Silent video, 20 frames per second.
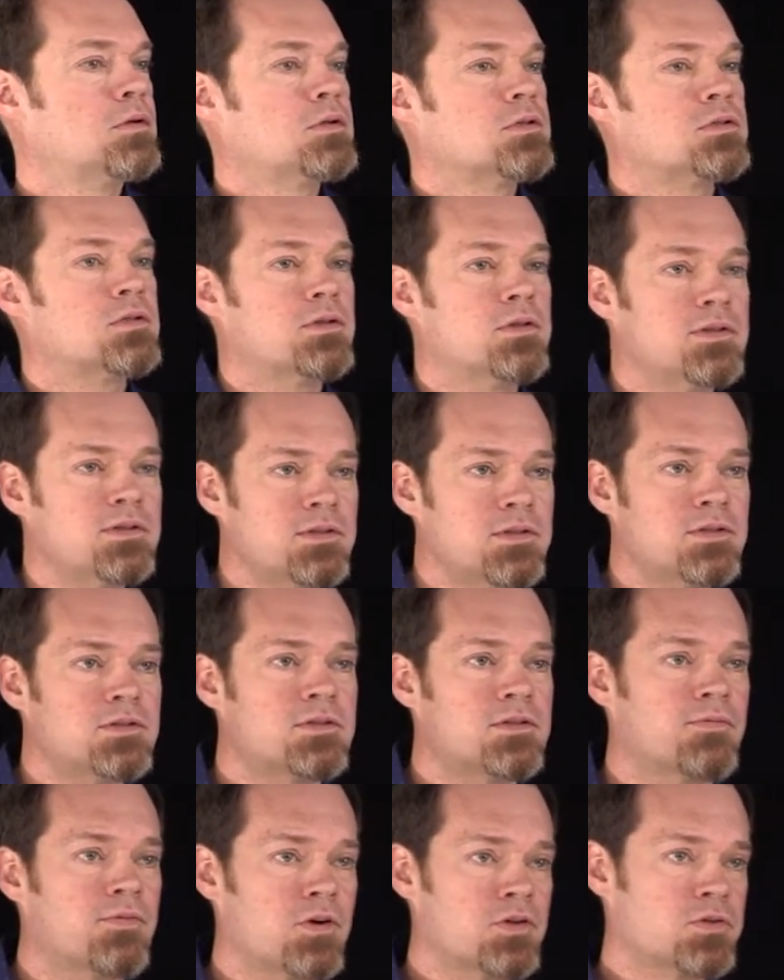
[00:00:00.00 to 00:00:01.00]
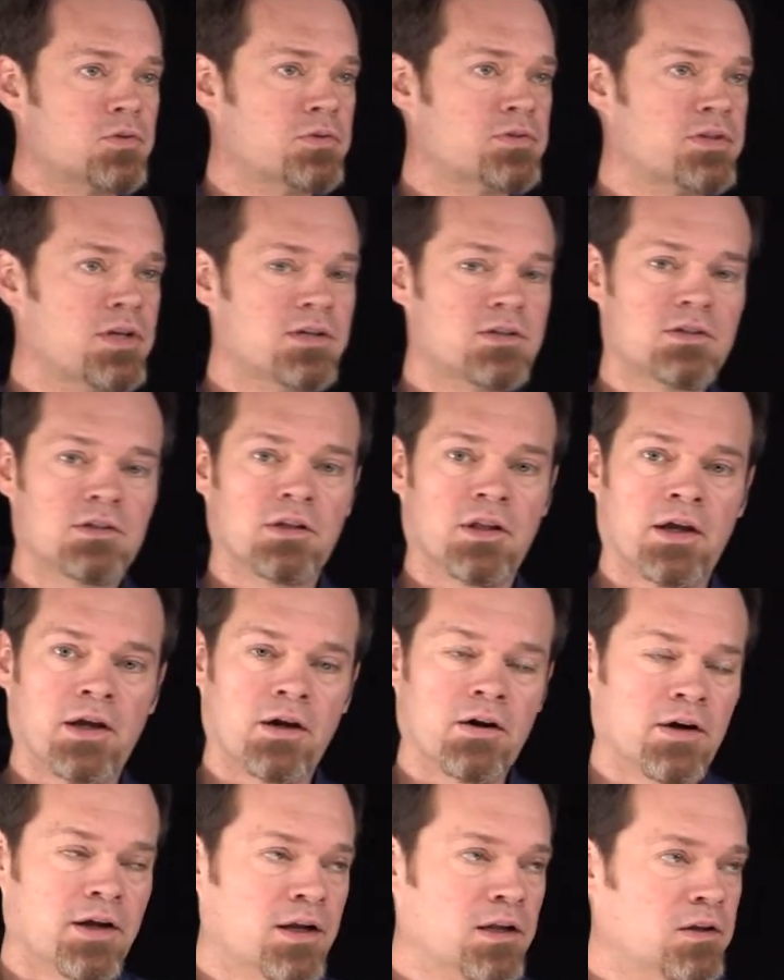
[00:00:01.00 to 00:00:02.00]
So this is the virtualization
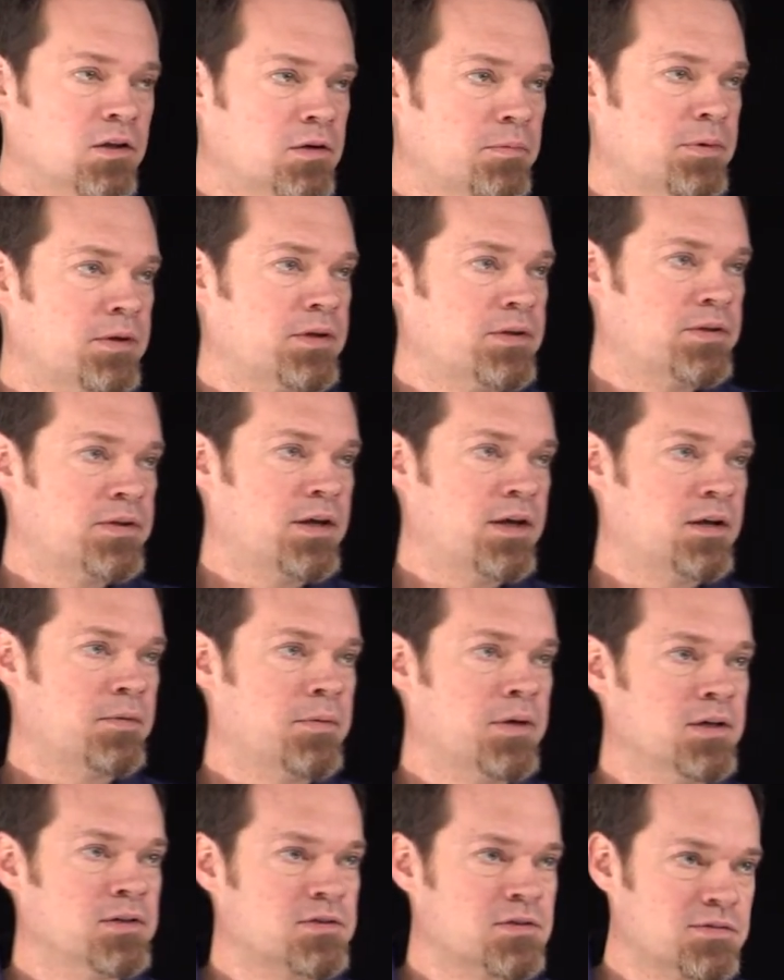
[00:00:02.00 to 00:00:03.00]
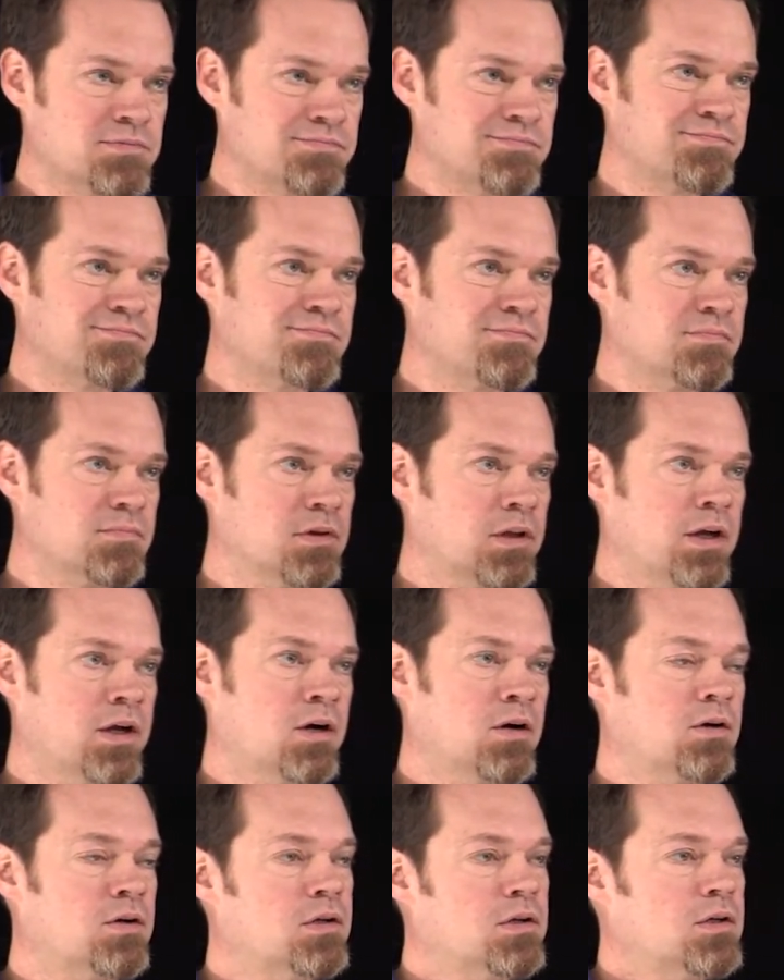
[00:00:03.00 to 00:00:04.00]
layer and a little bit of the database
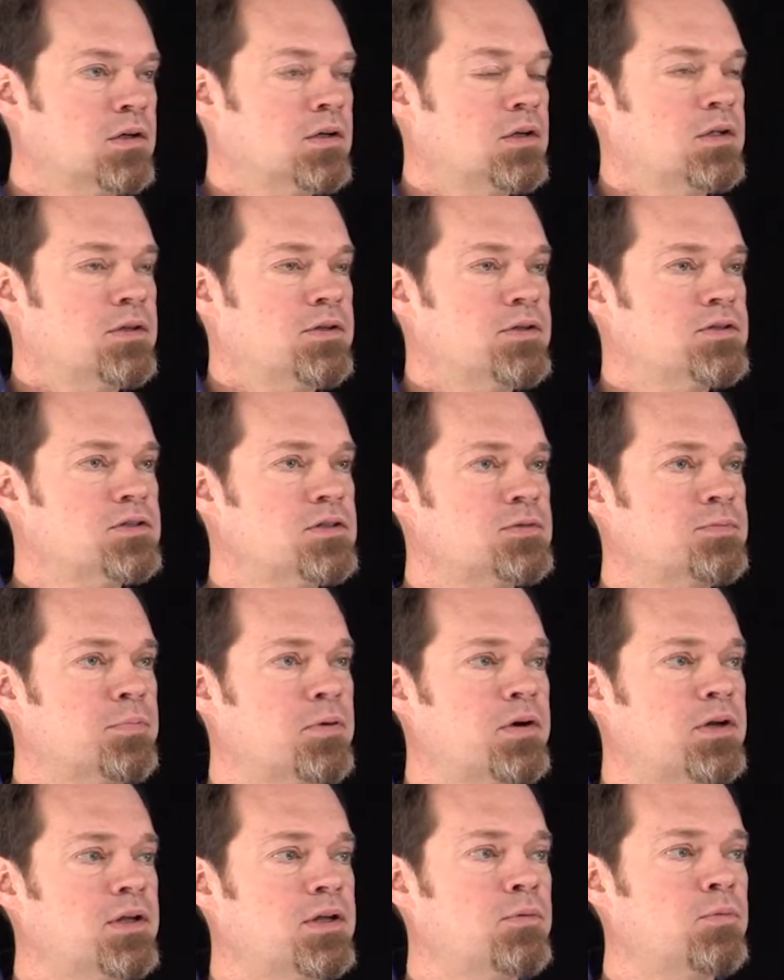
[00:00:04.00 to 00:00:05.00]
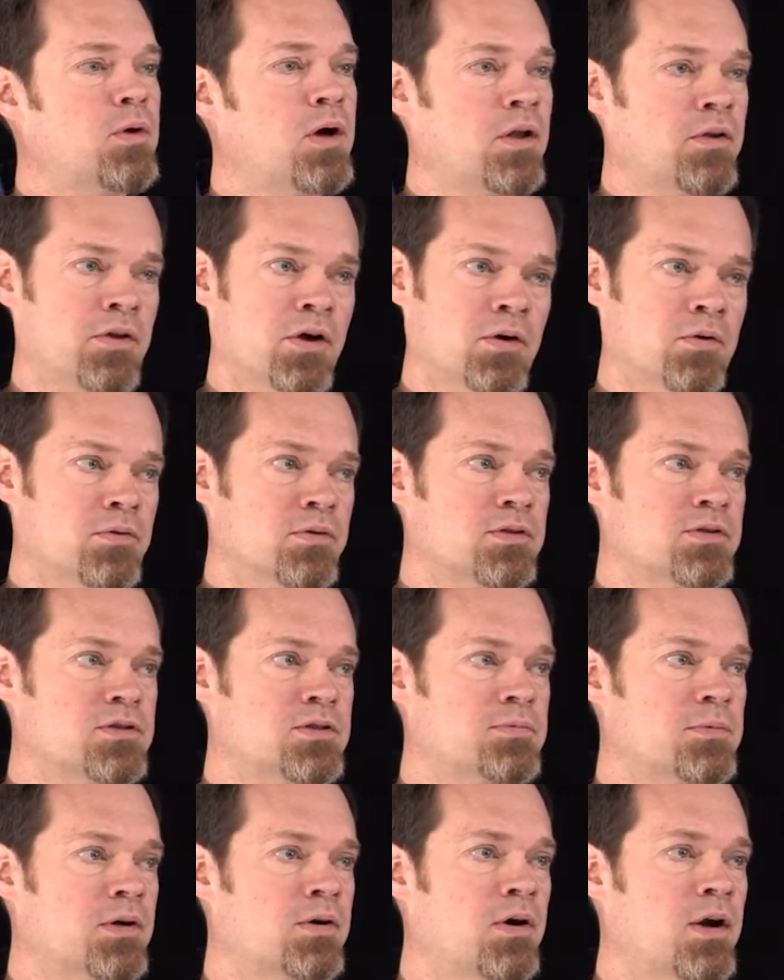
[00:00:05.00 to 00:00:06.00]
layer. This is pretty well known. This
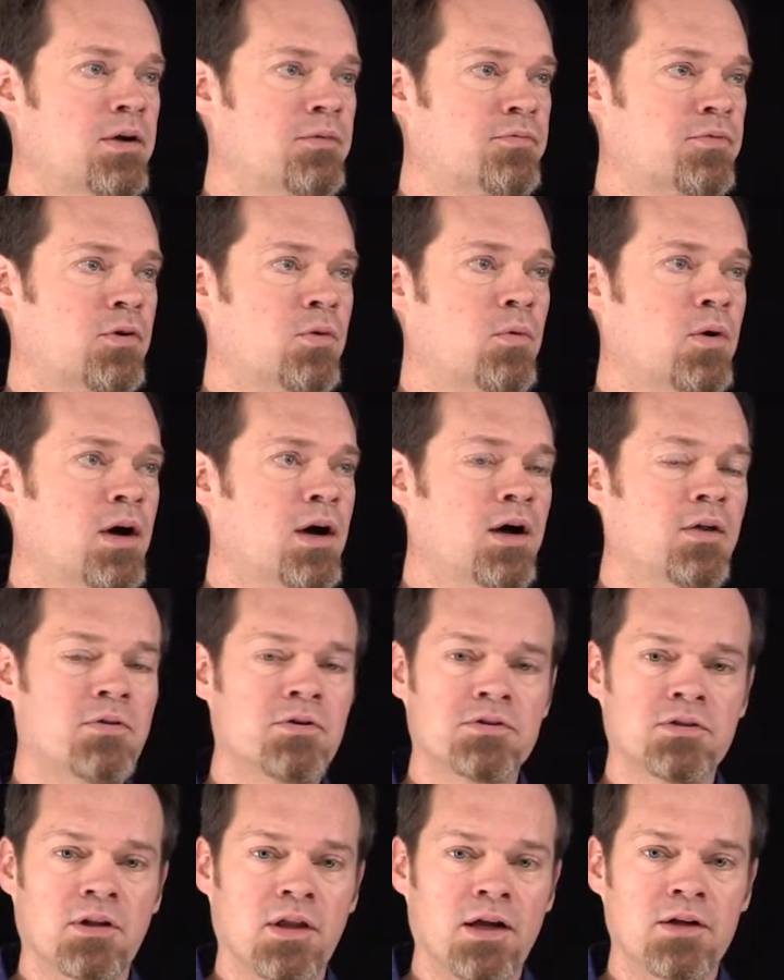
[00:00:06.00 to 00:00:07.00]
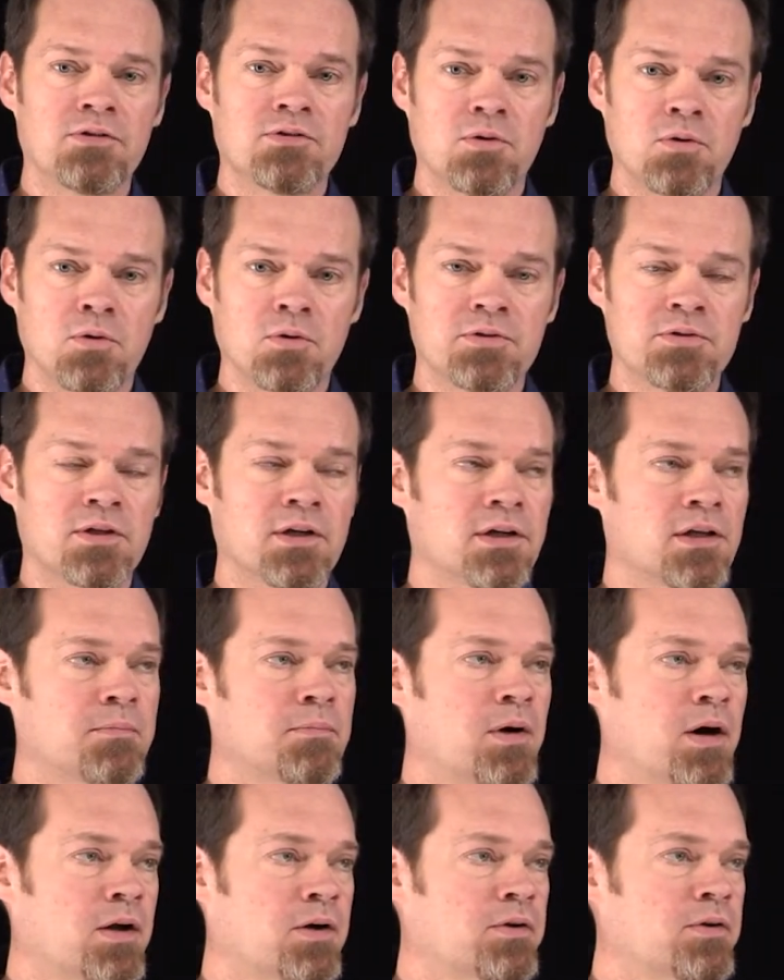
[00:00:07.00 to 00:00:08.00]
has been around for a while. There's a lot of tools that can
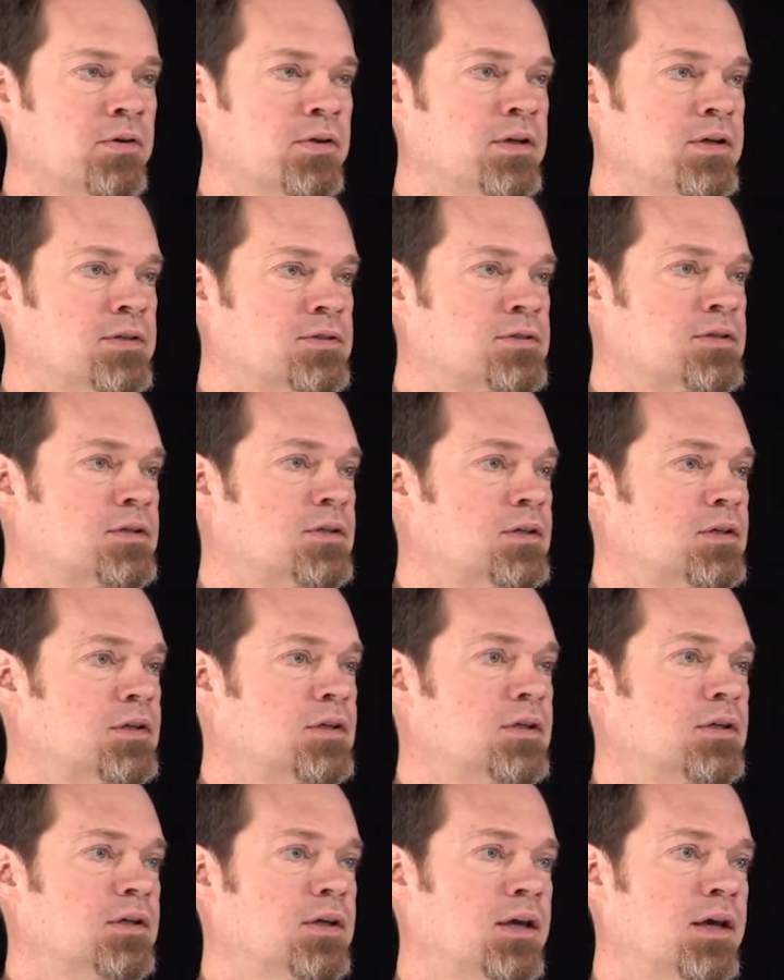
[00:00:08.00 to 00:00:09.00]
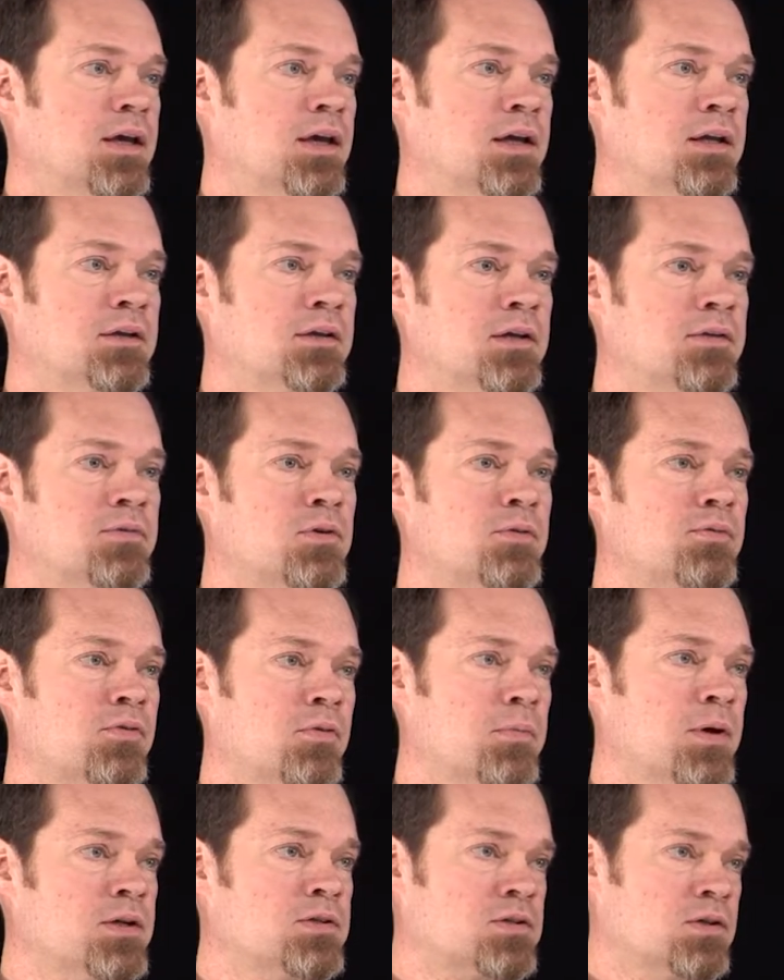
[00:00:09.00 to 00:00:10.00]
monitor this and give you
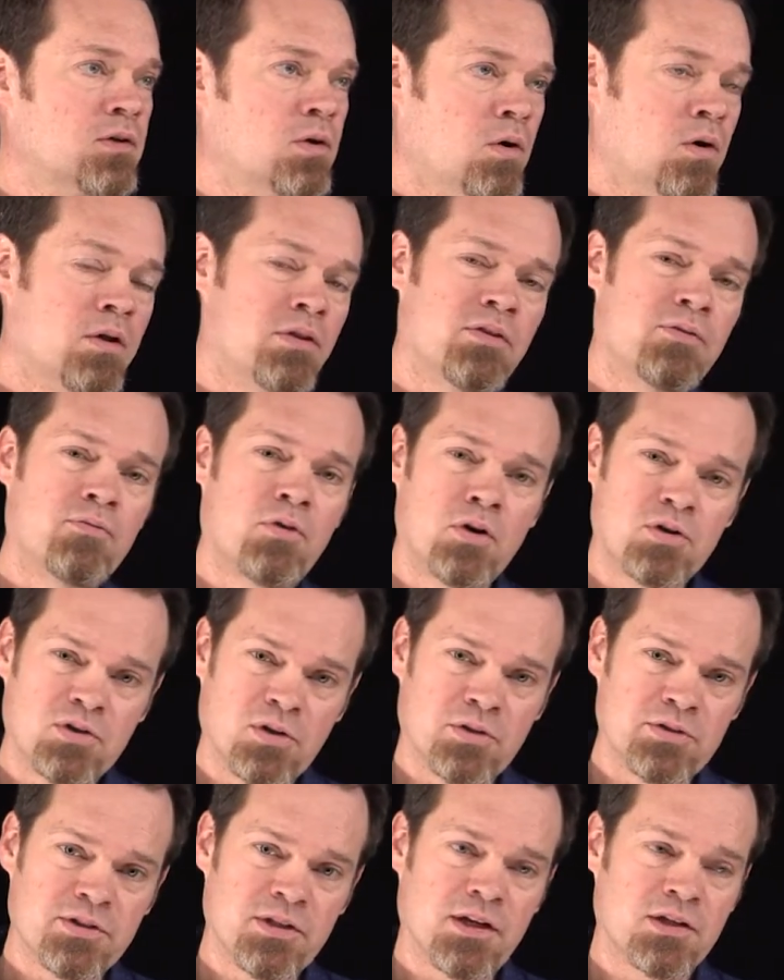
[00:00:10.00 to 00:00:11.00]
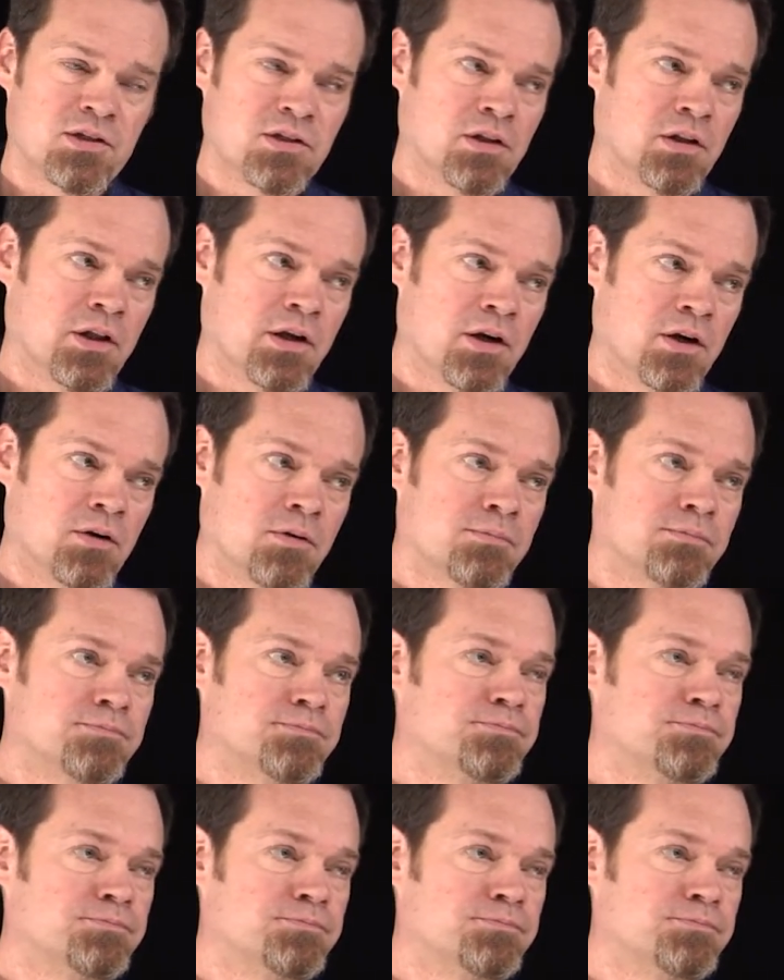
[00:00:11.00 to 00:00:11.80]
information on the virtualization layer.